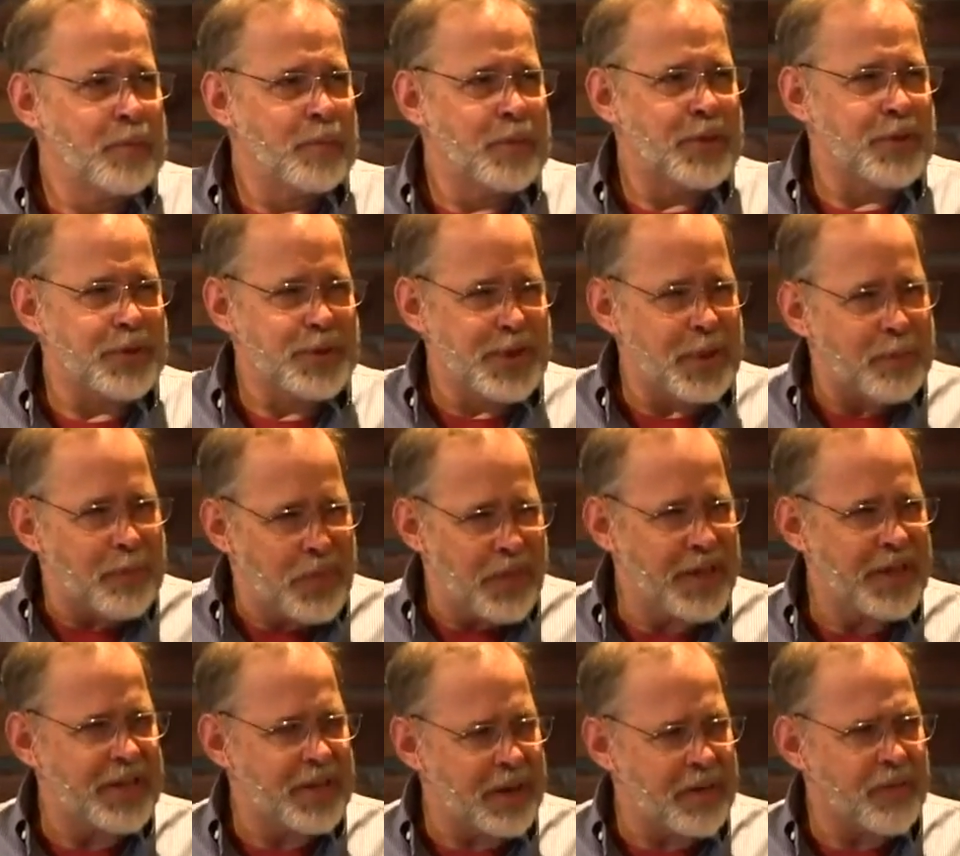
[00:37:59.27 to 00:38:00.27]
But there's
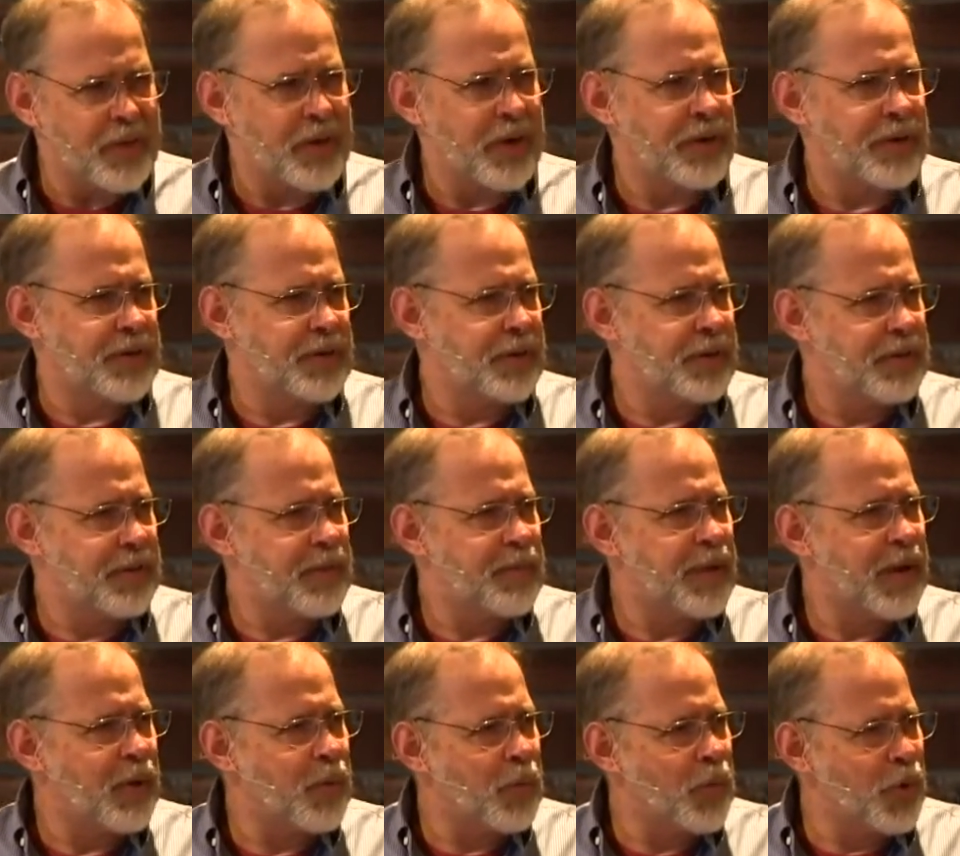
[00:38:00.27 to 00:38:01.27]
something different
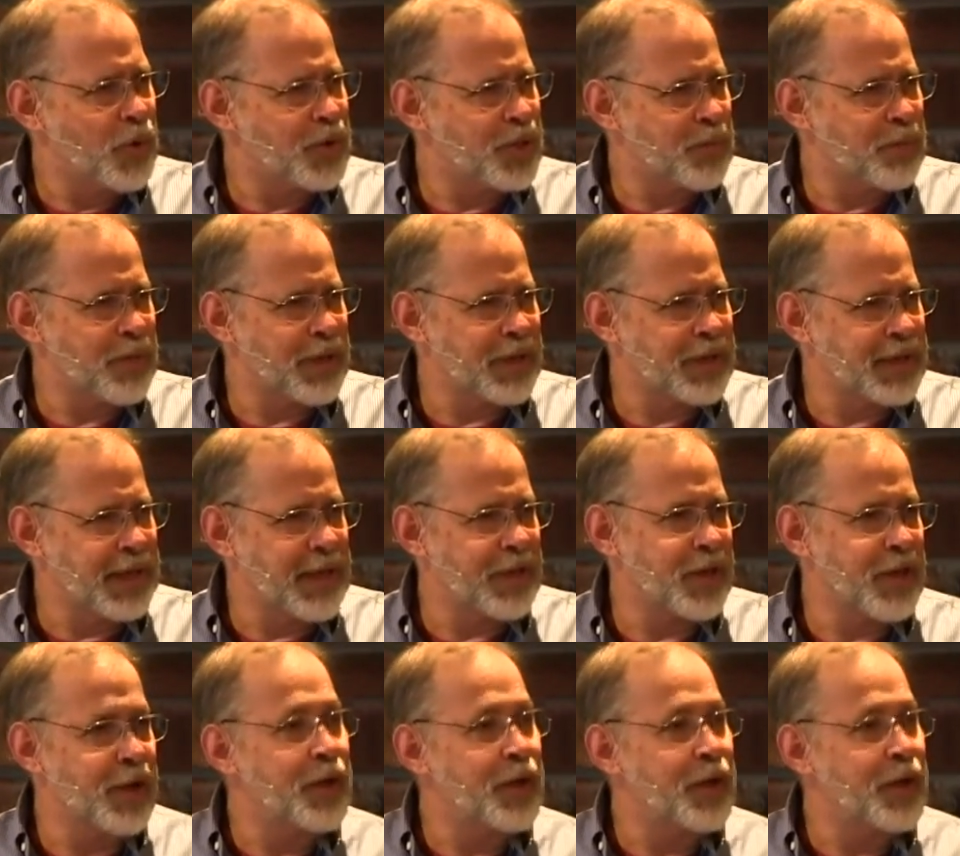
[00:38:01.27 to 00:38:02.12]
about worshiping together.